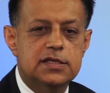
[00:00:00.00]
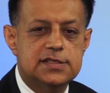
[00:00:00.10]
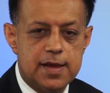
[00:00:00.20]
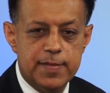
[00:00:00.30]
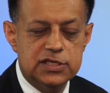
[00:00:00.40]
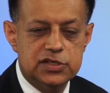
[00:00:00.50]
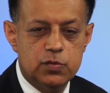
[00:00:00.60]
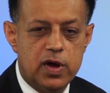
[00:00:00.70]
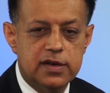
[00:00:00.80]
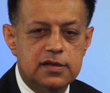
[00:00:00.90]
Dimension
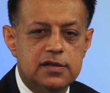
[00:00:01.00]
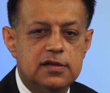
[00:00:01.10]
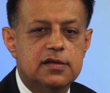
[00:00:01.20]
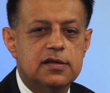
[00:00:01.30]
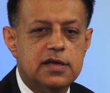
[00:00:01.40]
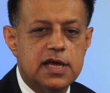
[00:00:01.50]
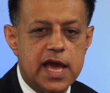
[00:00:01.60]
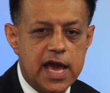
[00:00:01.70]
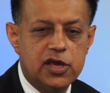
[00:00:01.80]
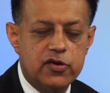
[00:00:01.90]
1,
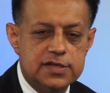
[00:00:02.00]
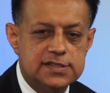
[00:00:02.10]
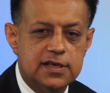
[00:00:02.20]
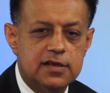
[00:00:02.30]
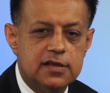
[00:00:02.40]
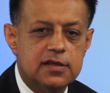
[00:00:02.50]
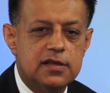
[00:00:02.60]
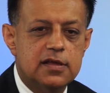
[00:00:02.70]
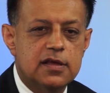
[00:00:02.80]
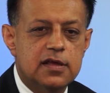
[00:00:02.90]
accuracy.
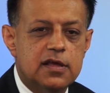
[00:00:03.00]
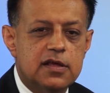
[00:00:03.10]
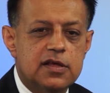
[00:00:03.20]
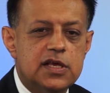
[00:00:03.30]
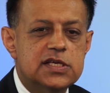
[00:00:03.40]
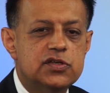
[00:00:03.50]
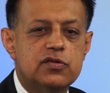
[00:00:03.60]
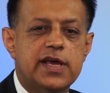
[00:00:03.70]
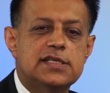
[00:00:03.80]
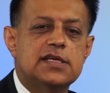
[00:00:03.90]
Is your
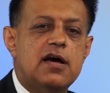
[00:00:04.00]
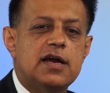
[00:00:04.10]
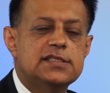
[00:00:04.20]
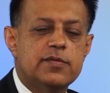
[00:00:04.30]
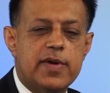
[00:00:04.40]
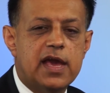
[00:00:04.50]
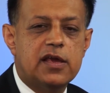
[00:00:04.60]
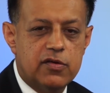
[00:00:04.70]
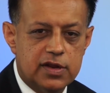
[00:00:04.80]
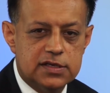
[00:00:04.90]
data item
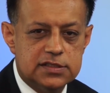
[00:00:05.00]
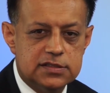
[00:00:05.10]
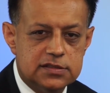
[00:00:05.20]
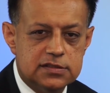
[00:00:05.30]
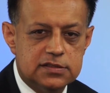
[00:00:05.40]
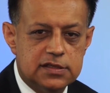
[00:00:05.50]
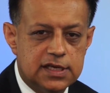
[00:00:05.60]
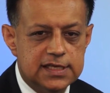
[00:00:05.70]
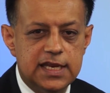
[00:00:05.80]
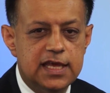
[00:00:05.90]
accurate?
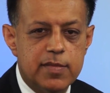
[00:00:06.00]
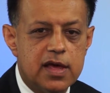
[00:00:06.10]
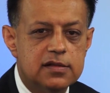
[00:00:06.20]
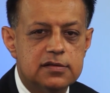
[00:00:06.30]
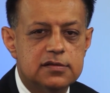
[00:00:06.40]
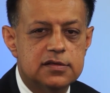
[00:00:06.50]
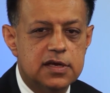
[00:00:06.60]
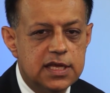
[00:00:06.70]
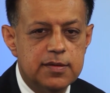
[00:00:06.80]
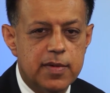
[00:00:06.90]
Is an email
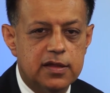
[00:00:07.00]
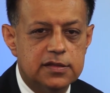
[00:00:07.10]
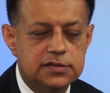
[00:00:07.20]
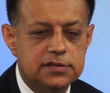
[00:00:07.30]
an email?